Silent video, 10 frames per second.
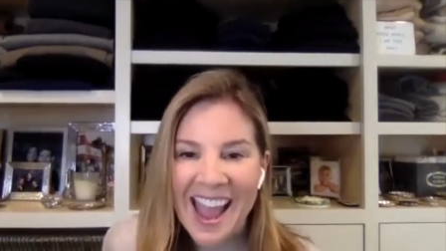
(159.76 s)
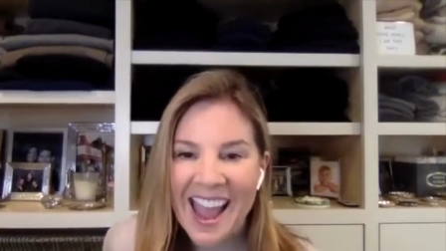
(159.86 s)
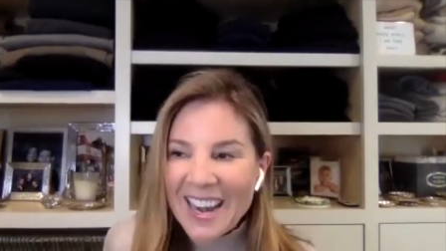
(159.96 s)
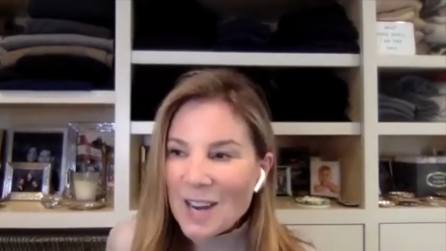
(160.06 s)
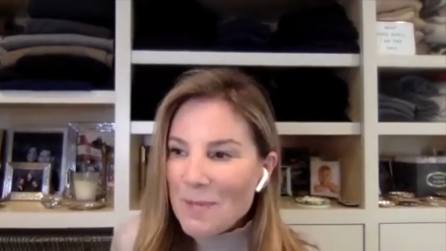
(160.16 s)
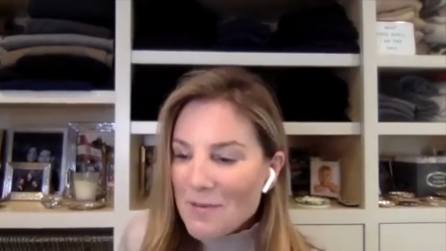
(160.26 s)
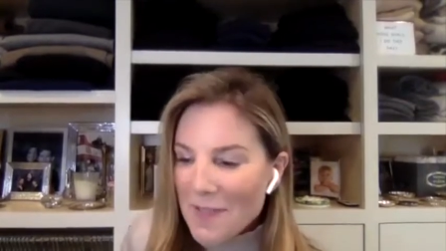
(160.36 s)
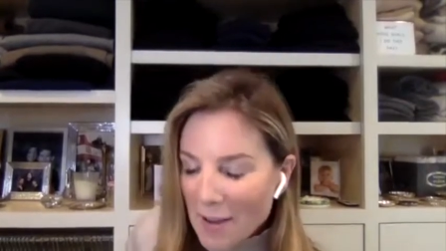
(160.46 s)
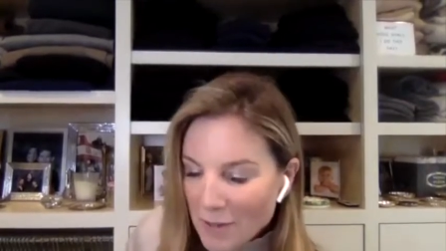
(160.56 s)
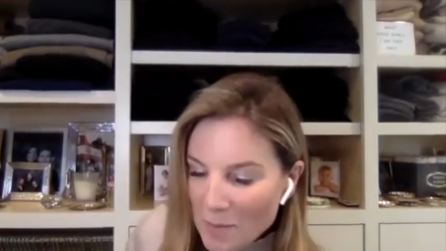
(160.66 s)
and had been
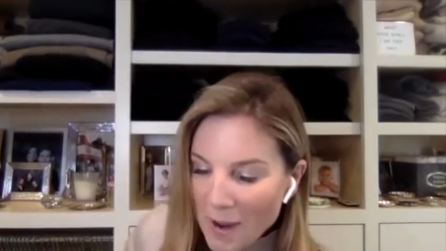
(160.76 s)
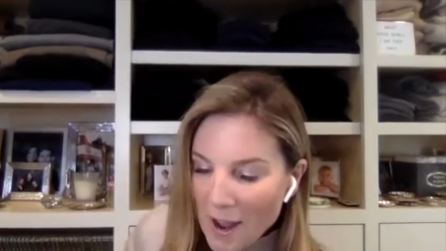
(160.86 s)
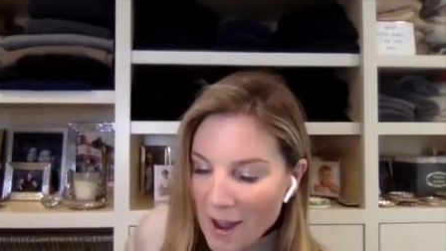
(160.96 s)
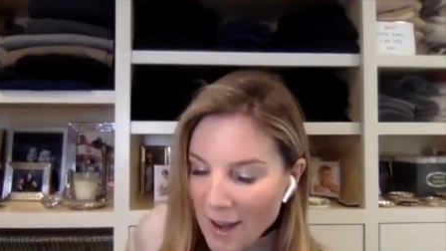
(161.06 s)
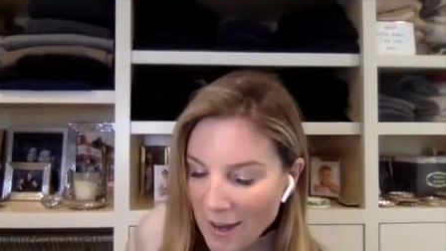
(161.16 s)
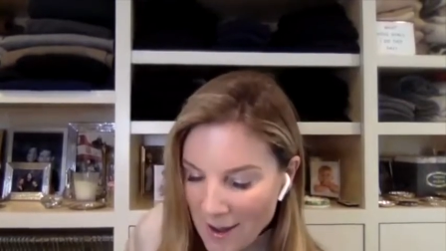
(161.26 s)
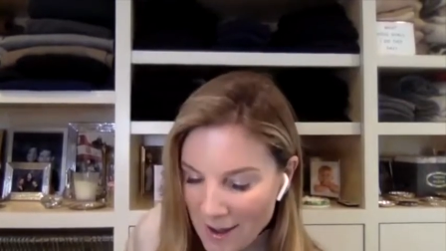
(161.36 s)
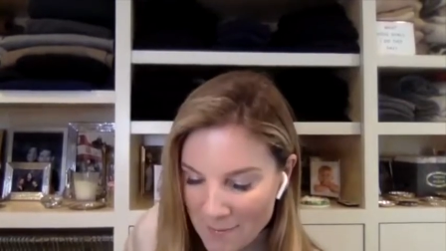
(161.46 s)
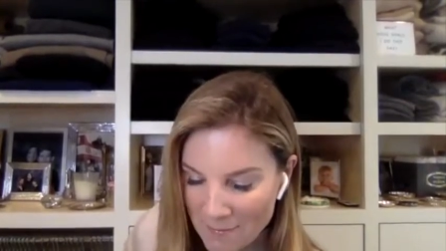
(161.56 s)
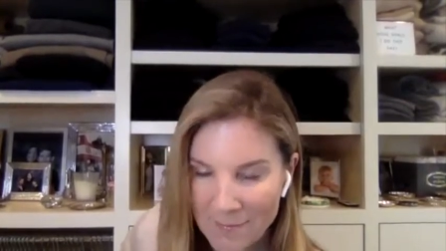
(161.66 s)
founded by
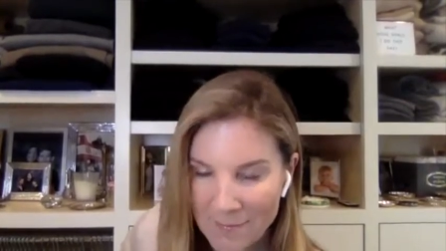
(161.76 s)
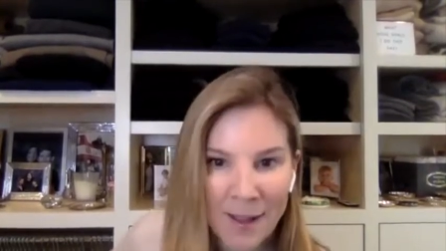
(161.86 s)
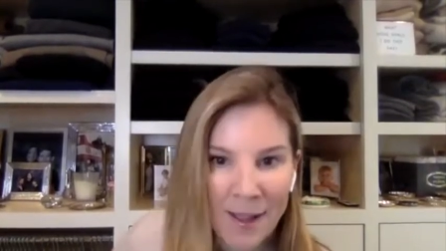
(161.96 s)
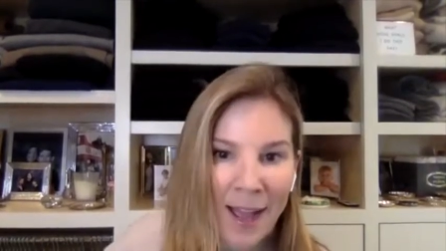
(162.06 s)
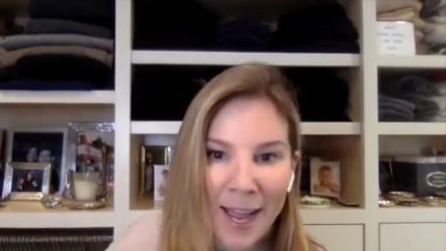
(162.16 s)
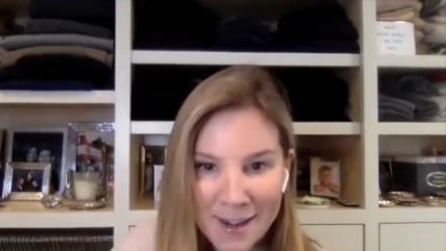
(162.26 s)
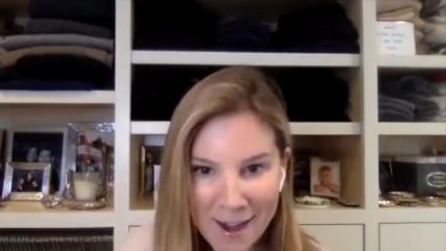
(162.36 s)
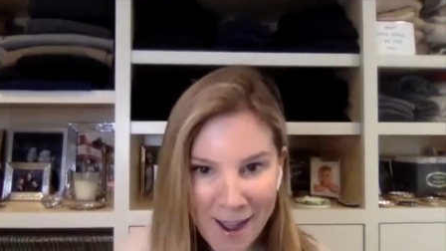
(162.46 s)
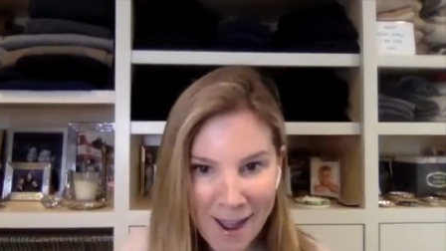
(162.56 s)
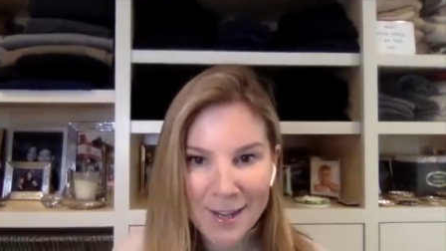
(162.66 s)
um, a
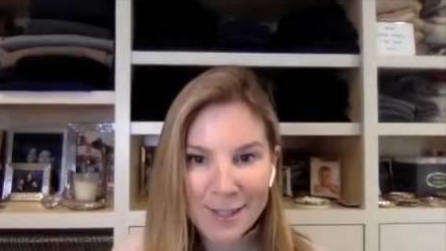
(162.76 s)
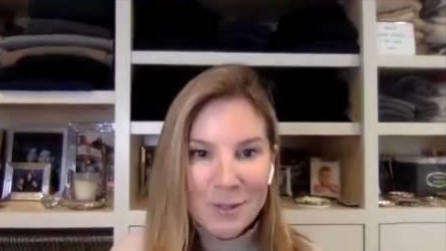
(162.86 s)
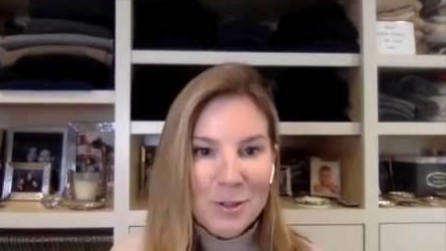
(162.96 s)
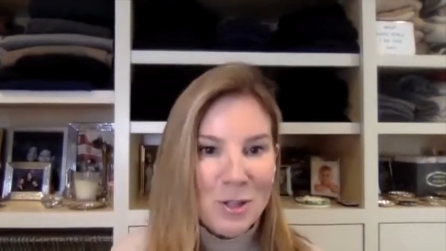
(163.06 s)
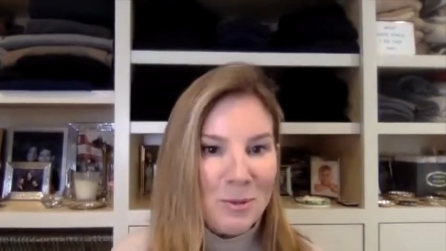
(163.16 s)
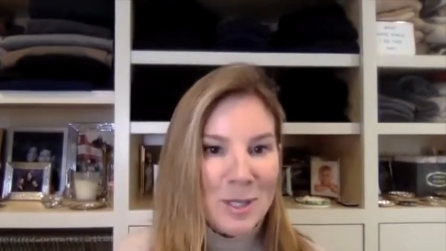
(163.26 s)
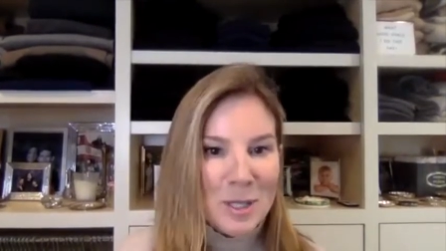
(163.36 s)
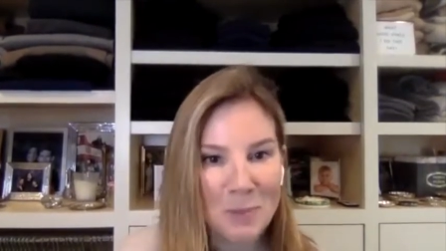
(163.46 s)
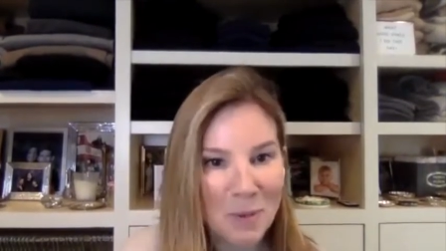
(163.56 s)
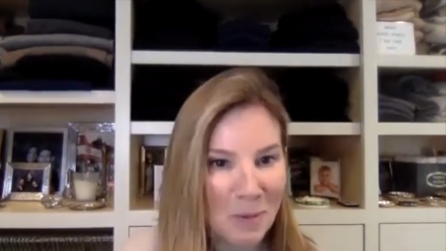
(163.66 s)
nun. So she was
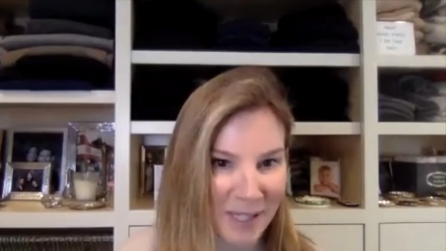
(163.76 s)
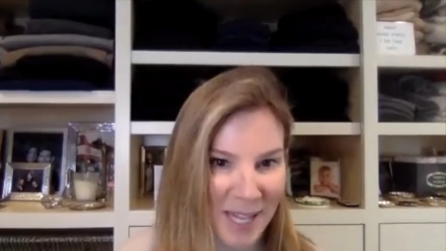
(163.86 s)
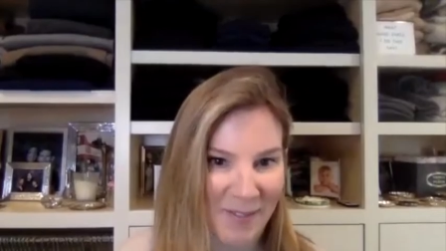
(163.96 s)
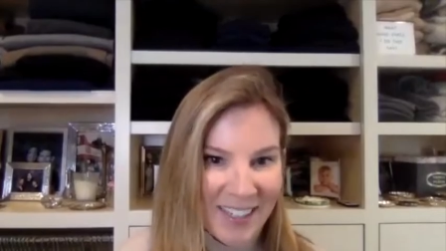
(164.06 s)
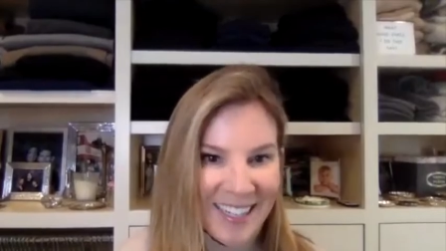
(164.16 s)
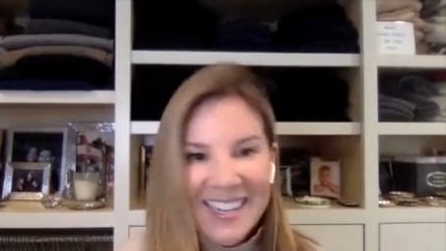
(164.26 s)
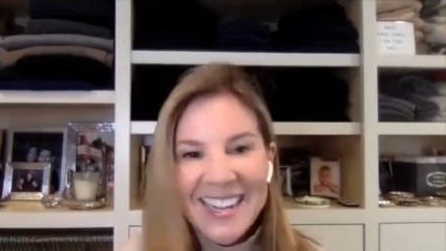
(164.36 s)
super beloved.